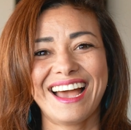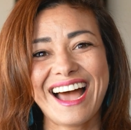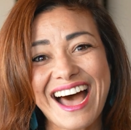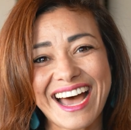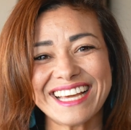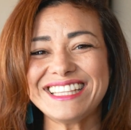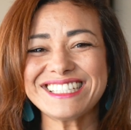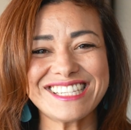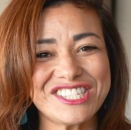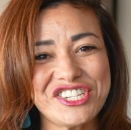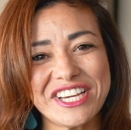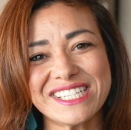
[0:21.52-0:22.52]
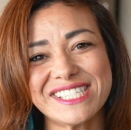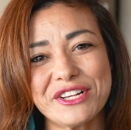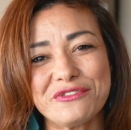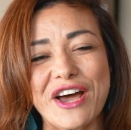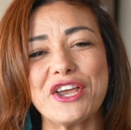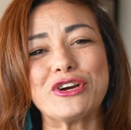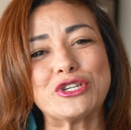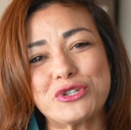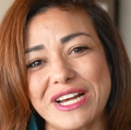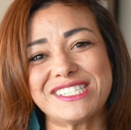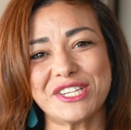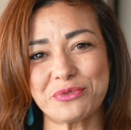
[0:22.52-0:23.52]
Hi, this is Gia Silva, your
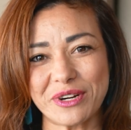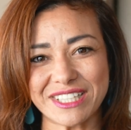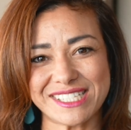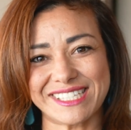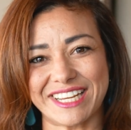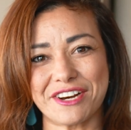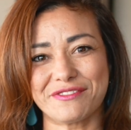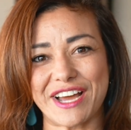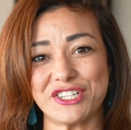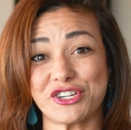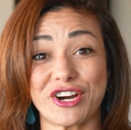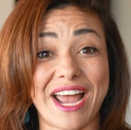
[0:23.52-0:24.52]
trusted real estate advisor,